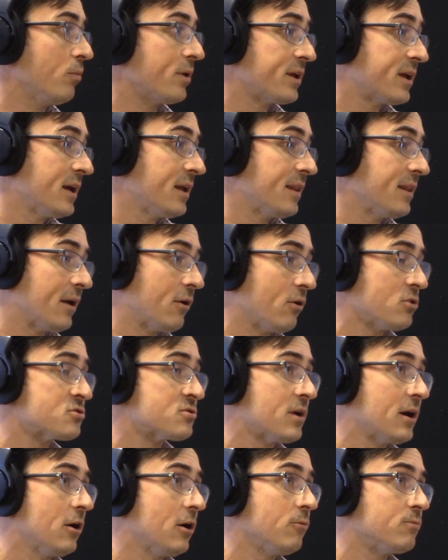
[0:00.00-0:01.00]
But again, that
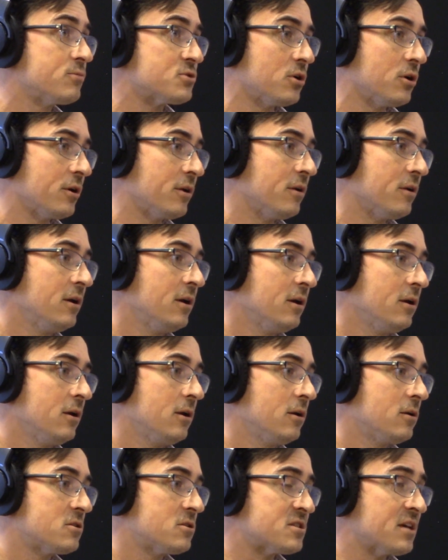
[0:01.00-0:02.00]
also helps on
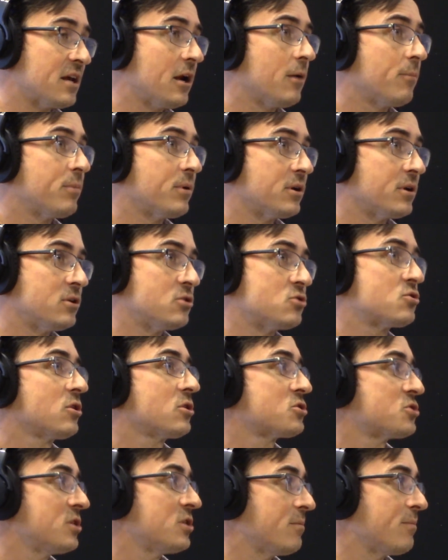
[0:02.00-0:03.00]
setup and
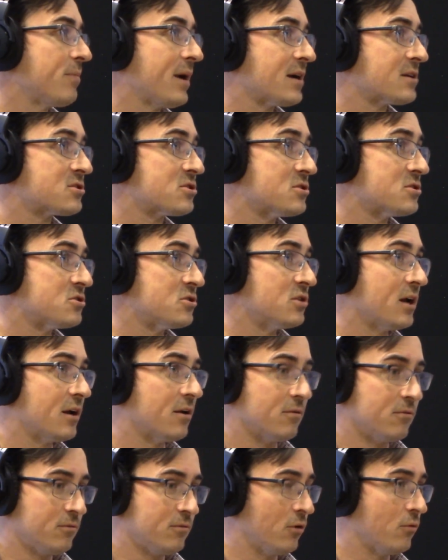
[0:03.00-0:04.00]
construction impacts, because you
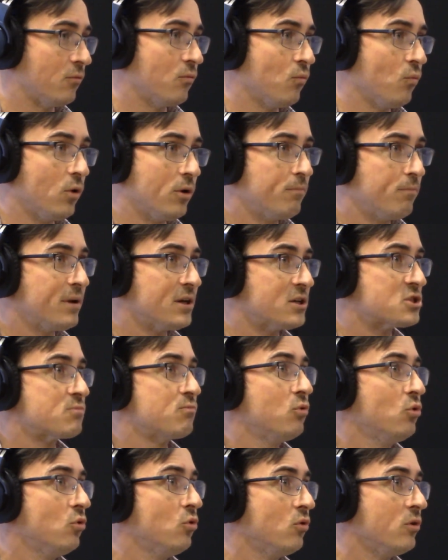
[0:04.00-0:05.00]
got one big
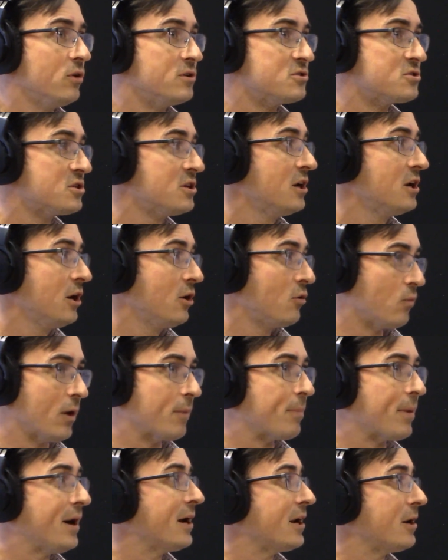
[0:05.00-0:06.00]
spool is
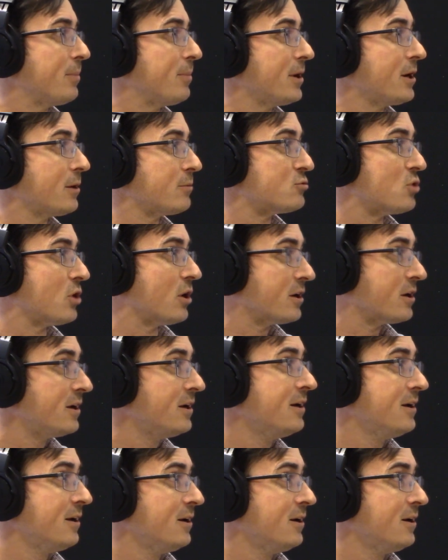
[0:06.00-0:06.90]
right behind a pickup truck